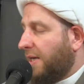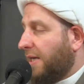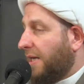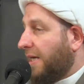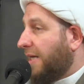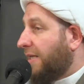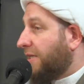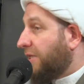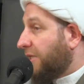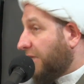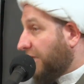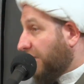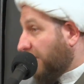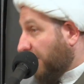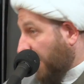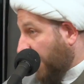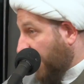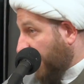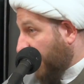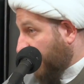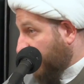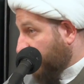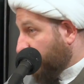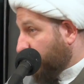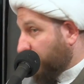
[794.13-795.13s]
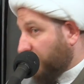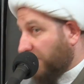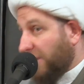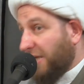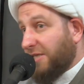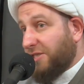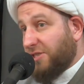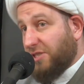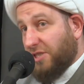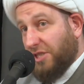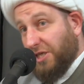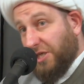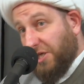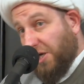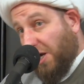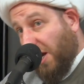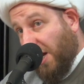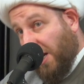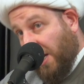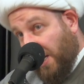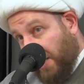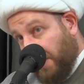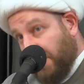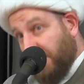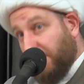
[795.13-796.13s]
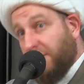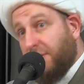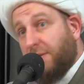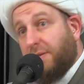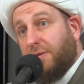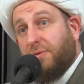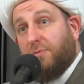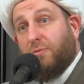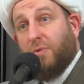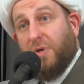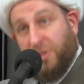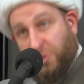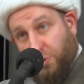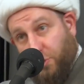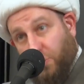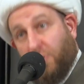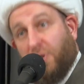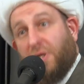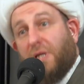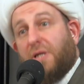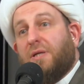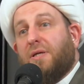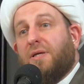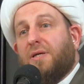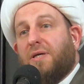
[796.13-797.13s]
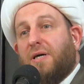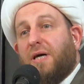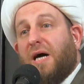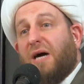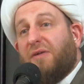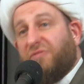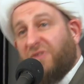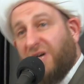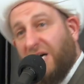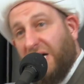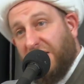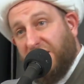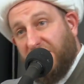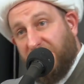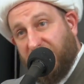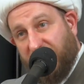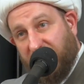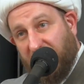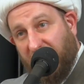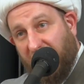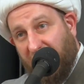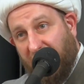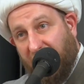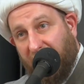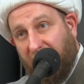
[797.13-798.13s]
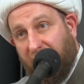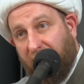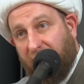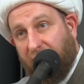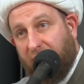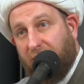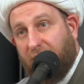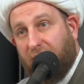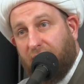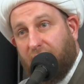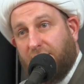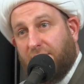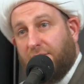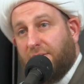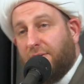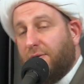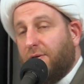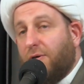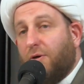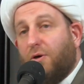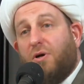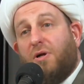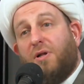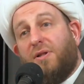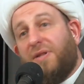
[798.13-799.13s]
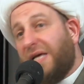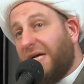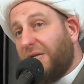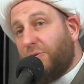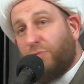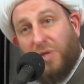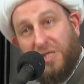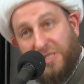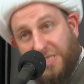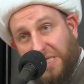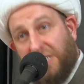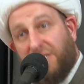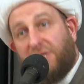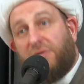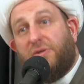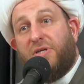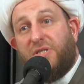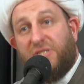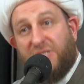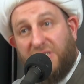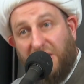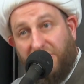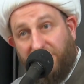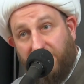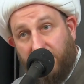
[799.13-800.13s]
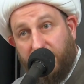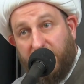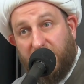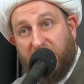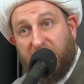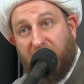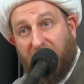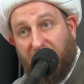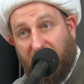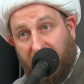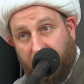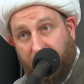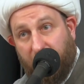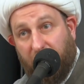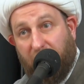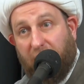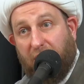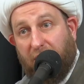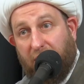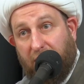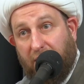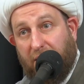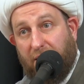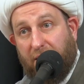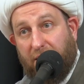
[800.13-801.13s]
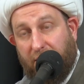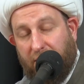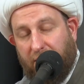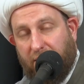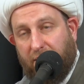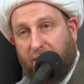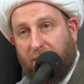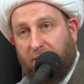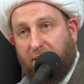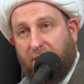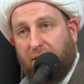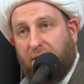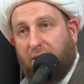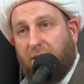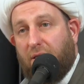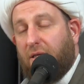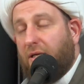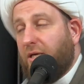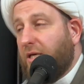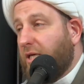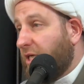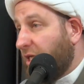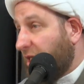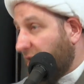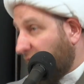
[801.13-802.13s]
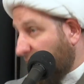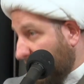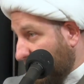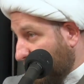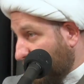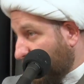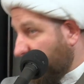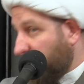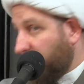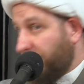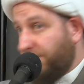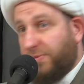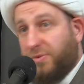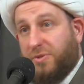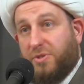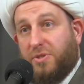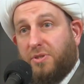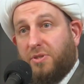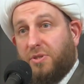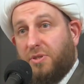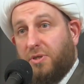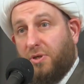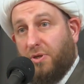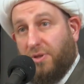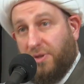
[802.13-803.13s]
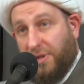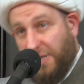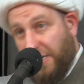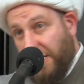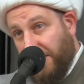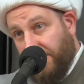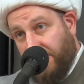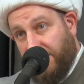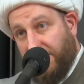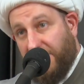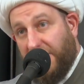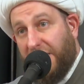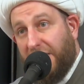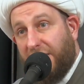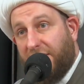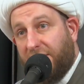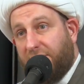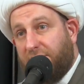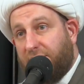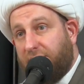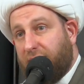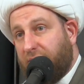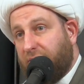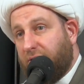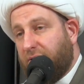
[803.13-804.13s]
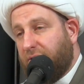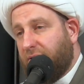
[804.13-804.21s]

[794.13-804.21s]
And Iran, today's Iran, was all Afghanistan. All that was under his government, Salamullahi alayh. Egypt, on the other end,